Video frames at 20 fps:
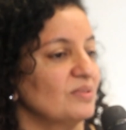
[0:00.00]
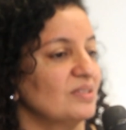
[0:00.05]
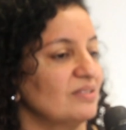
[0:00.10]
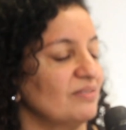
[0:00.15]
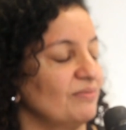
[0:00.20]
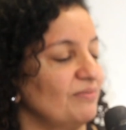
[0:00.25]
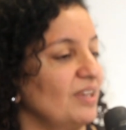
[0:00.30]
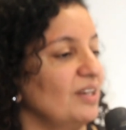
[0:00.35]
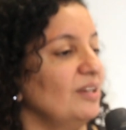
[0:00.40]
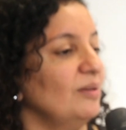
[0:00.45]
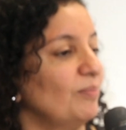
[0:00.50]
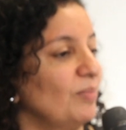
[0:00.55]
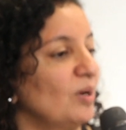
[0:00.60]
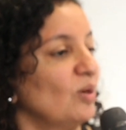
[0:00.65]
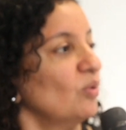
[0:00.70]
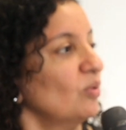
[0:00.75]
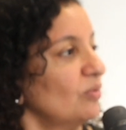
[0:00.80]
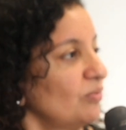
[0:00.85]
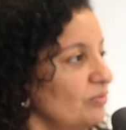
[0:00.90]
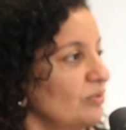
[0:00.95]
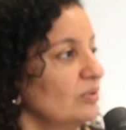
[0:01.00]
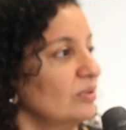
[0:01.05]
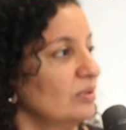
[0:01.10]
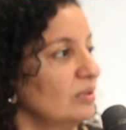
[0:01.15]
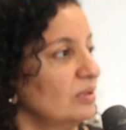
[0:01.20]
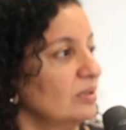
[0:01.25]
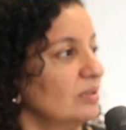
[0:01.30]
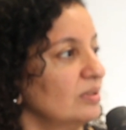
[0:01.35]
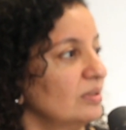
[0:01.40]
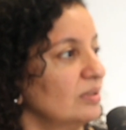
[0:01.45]
a very
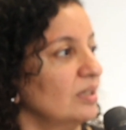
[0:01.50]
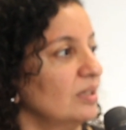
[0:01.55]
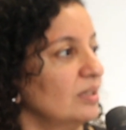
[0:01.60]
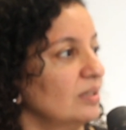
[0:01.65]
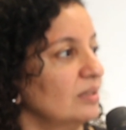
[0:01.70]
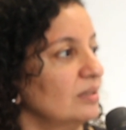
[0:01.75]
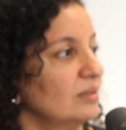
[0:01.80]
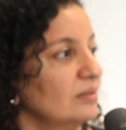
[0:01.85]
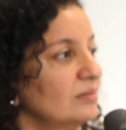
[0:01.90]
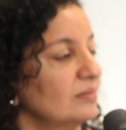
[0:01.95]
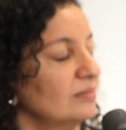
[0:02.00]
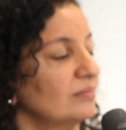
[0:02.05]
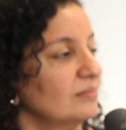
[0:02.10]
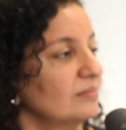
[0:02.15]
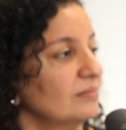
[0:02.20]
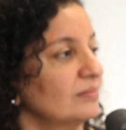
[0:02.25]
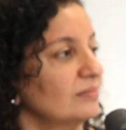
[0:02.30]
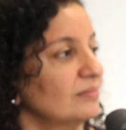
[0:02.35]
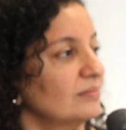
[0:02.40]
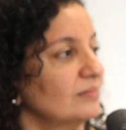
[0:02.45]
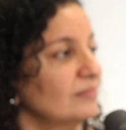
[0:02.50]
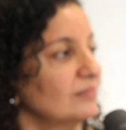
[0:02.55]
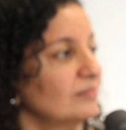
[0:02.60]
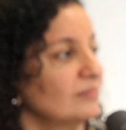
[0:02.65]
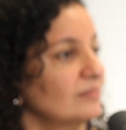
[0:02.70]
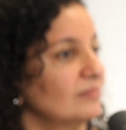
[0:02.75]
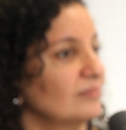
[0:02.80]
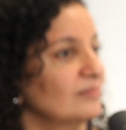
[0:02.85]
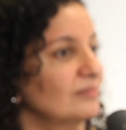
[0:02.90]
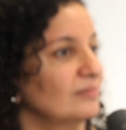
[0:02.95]
powerful
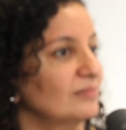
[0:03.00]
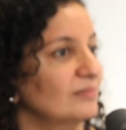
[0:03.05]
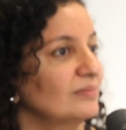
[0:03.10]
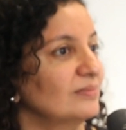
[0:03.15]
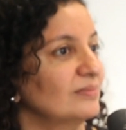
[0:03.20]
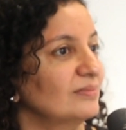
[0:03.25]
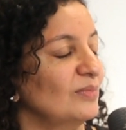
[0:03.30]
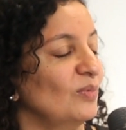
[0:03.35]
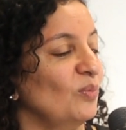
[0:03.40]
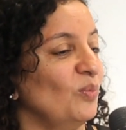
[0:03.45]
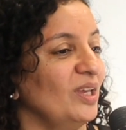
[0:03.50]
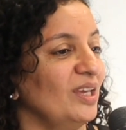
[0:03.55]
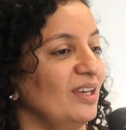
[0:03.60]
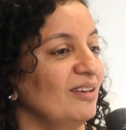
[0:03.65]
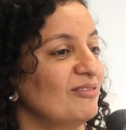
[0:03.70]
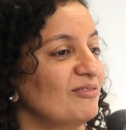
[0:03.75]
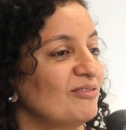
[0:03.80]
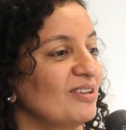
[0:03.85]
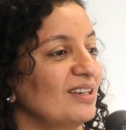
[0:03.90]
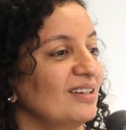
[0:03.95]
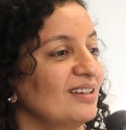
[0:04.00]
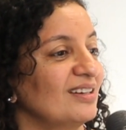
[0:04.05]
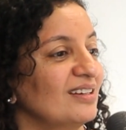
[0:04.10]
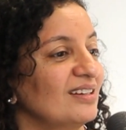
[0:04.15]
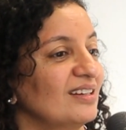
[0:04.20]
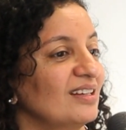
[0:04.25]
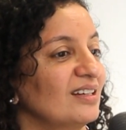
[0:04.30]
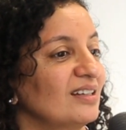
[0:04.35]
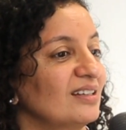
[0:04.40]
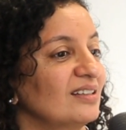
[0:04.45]
wave,
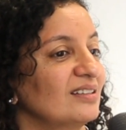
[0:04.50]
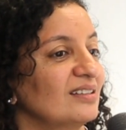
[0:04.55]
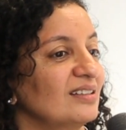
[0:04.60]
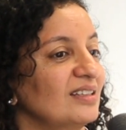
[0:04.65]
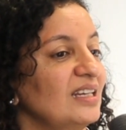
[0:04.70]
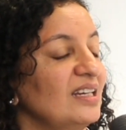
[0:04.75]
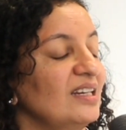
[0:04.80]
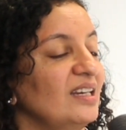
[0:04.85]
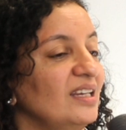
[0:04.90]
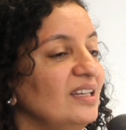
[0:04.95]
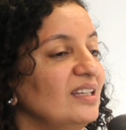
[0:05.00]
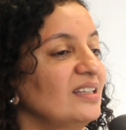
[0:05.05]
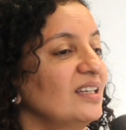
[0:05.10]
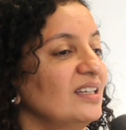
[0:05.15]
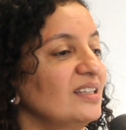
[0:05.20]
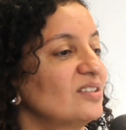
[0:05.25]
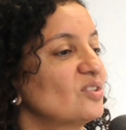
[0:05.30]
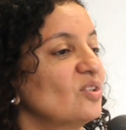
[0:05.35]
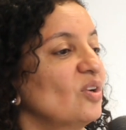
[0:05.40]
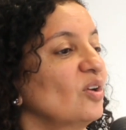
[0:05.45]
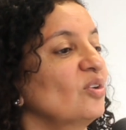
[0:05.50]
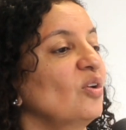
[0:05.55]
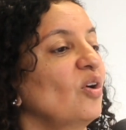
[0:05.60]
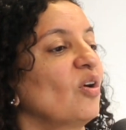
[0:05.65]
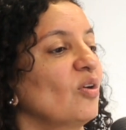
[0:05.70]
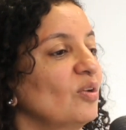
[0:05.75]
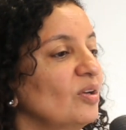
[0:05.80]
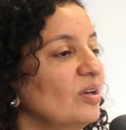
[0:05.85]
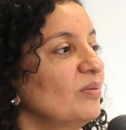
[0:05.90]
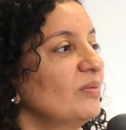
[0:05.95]
and it's not
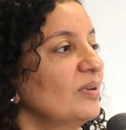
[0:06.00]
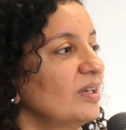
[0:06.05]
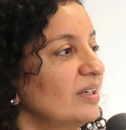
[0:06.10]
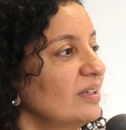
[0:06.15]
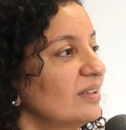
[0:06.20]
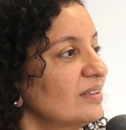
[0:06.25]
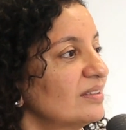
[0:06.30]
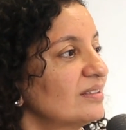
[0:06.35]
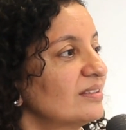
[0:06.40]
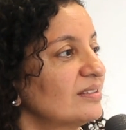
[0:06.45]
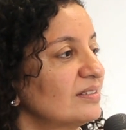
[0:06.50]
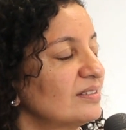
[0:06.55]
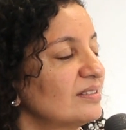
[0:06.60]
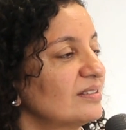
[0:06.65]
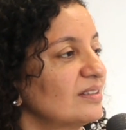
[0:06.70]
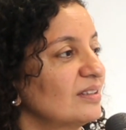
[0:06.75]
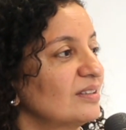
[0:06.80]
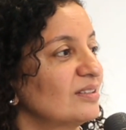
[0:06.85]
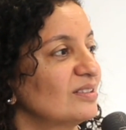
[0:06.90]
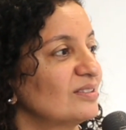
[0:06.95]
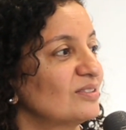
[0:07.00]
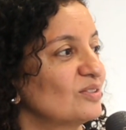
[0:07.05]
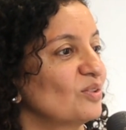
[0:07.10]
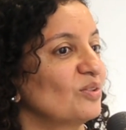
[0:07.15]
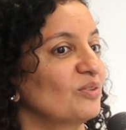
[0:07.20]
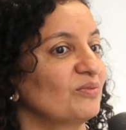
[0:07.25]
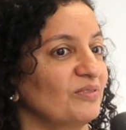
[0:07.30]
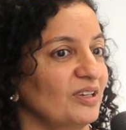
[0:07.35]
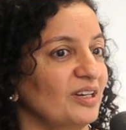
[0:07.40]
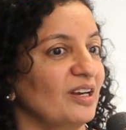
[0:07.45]
gone away. It's
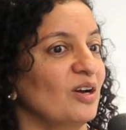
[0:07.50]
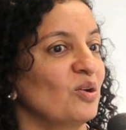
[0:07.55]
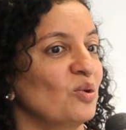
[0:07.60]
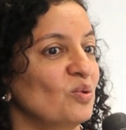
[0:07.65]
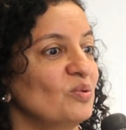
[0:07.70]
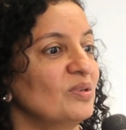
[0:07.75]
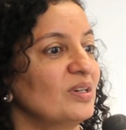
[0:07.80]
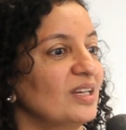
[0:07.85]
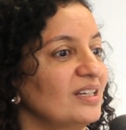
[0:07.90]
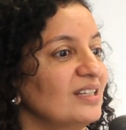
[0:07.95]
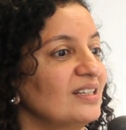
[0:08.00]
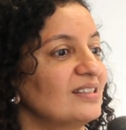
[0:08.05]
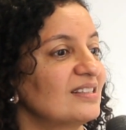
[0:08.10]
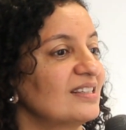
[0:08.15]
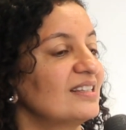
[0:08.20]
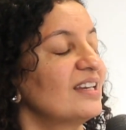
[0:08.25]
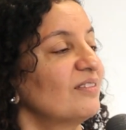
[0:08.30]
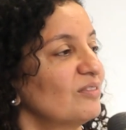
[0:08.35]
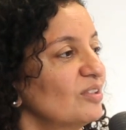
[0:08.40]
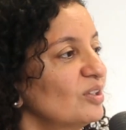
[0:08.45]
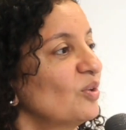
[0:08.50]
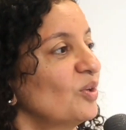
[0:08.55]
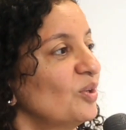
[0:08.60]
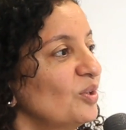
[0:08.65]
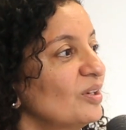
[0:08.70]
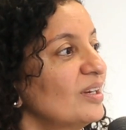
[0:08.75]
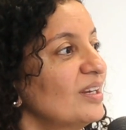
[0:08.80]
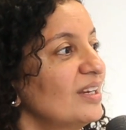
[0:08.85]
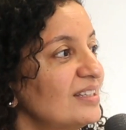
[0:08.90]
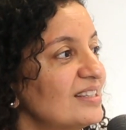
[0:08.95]
sort of around, and it's never
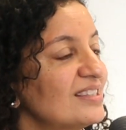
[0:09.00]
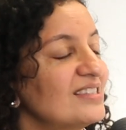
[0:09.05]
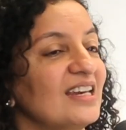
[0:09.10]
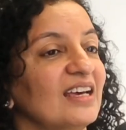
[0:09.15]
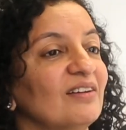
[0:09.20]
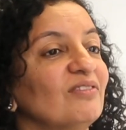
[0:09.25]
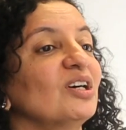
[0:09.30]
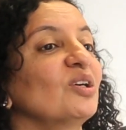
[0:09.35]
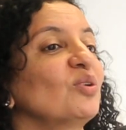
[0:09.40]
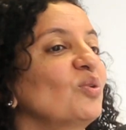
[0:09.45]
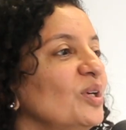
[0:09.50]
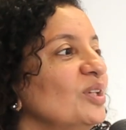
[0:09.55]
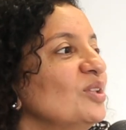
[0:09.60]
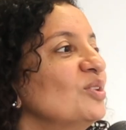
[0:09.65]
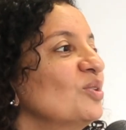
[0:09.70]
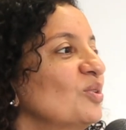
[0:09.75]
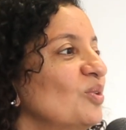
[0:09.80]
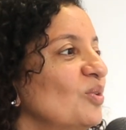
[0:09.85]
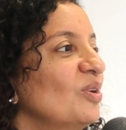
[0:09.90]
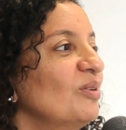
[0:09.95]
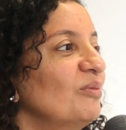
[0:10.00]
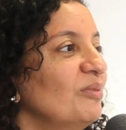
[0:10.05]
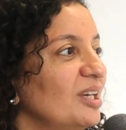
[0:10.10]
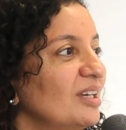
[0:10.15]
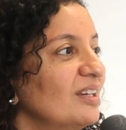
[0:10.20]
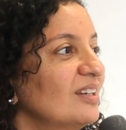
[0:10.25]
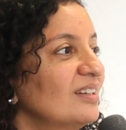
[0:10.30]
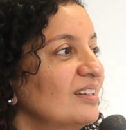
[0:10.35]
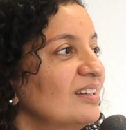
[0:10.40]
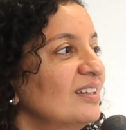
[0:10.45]
going to go
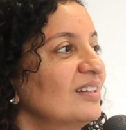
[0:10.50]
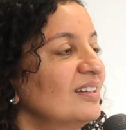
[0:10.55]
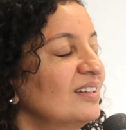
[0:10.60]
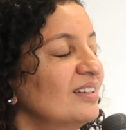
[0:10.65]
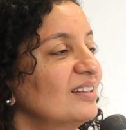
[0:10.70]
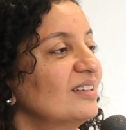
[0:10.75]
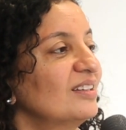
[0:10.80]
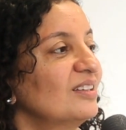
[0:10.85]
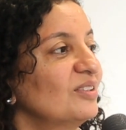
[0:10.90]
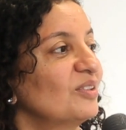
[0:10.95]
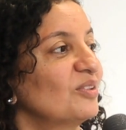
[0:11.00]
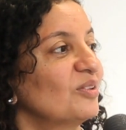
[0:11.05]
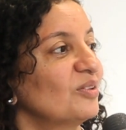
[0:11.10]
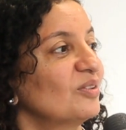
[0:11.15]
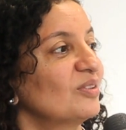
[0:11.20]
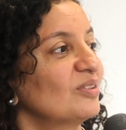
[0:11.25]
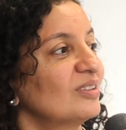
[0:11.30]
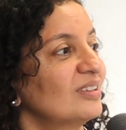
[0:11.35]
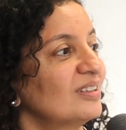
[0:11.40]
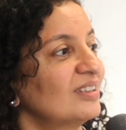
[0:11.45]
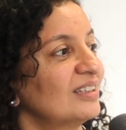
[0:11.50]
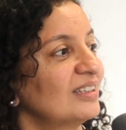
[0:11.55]
away, you know.